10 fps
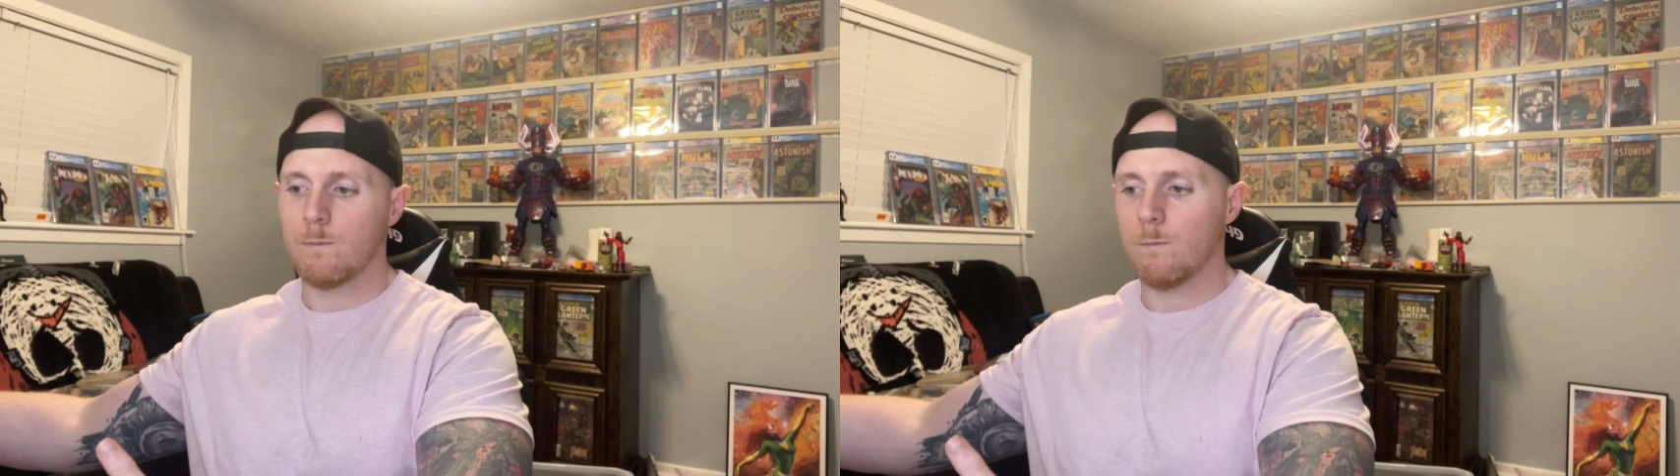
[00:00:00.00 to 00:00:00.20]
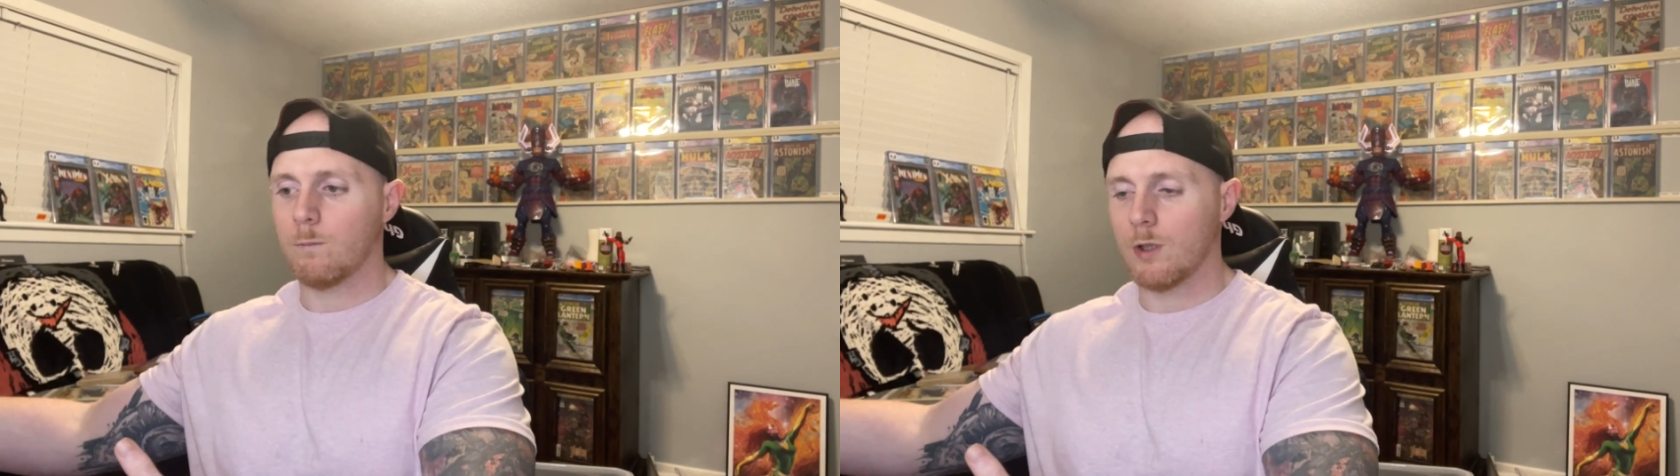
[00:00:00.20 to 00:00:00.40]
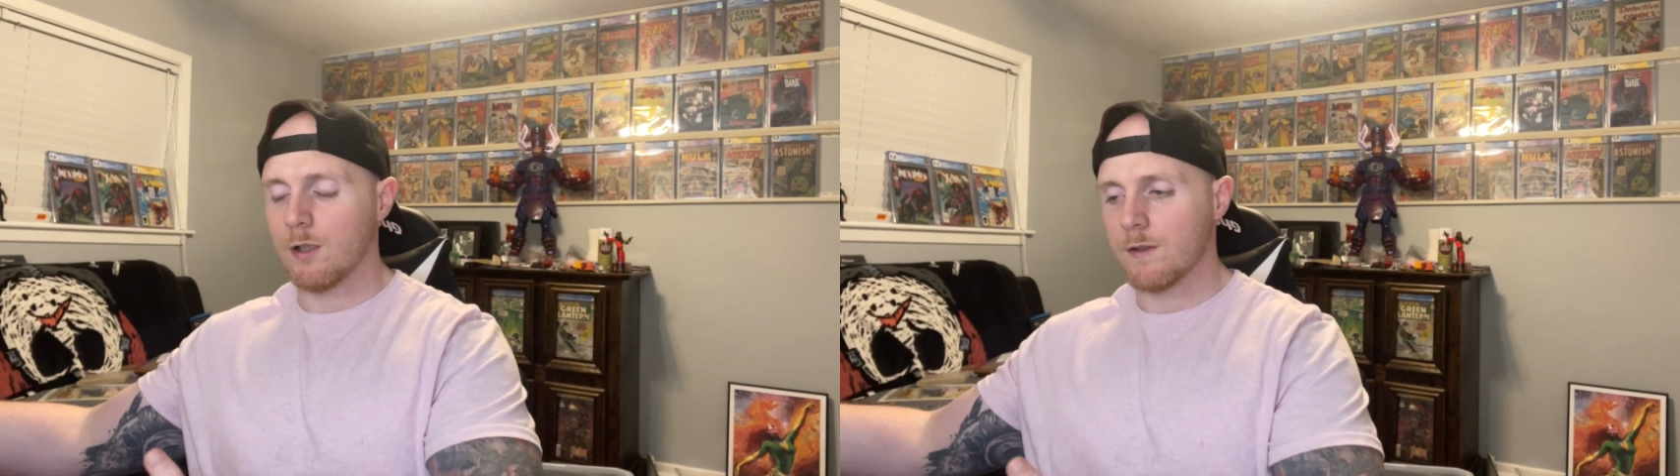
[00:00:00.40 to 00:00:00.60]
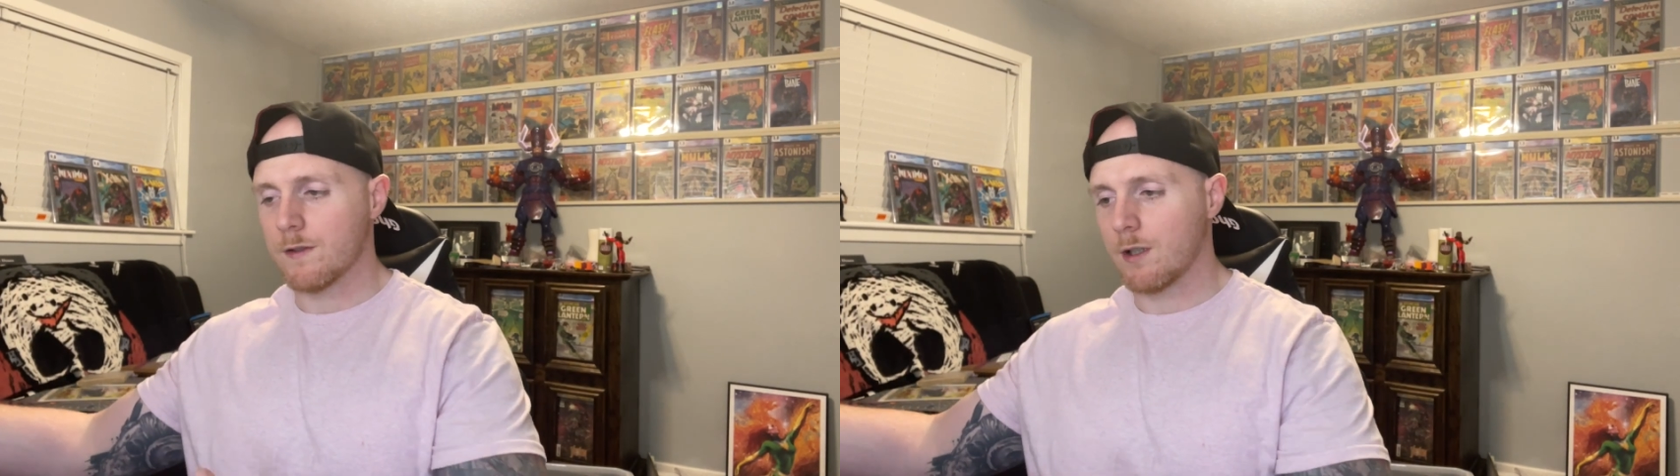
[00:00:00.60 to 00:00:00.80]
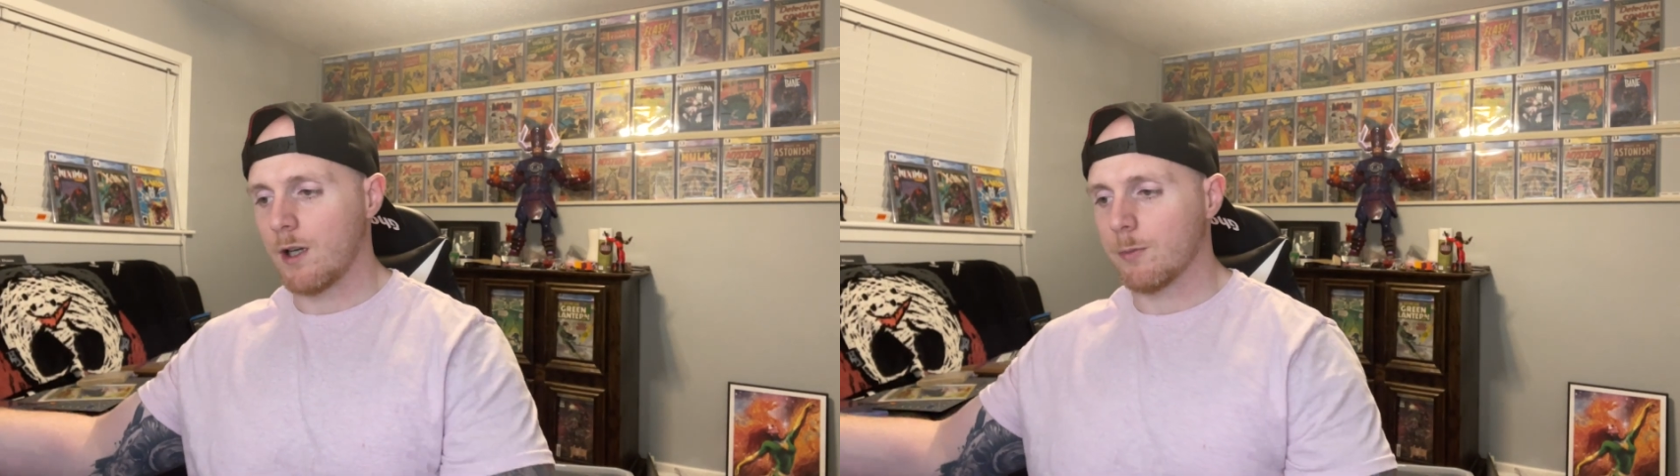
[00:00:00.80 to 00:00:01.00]
bronze,
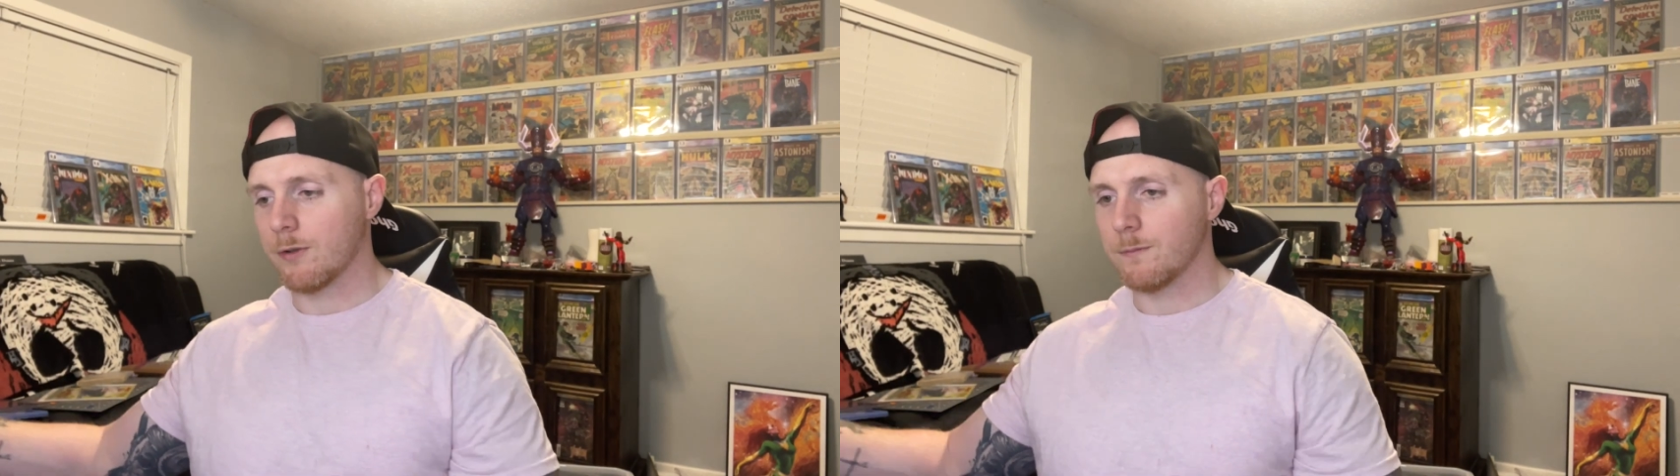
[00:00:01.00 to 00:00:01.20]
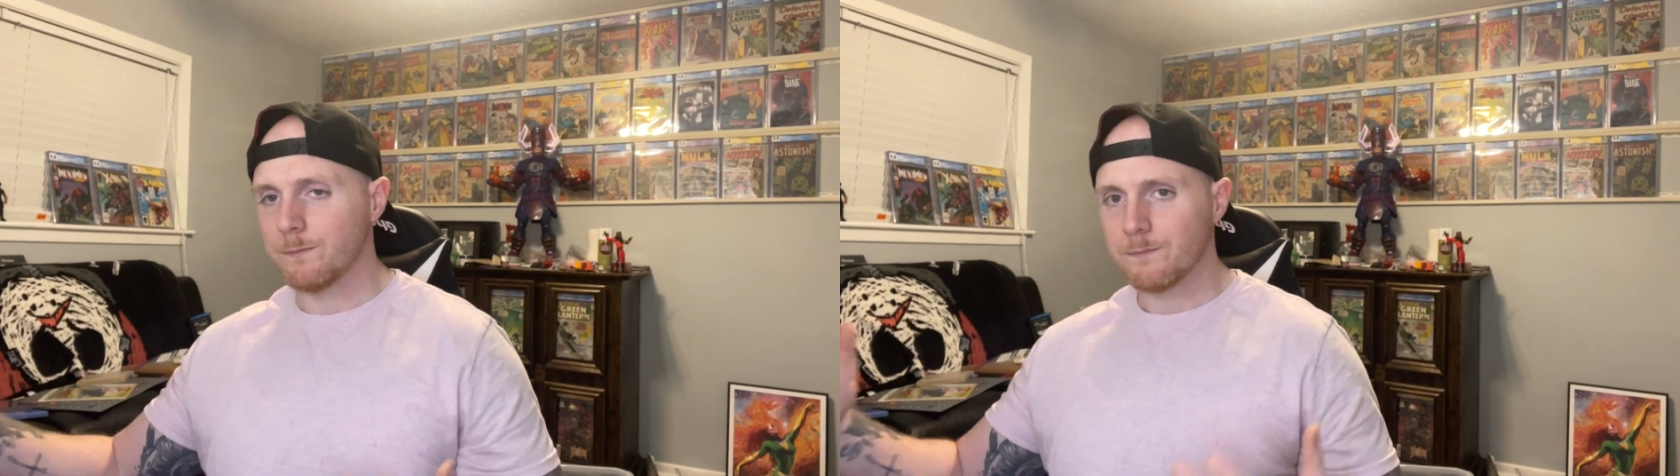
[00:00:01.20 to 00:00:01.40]
copper.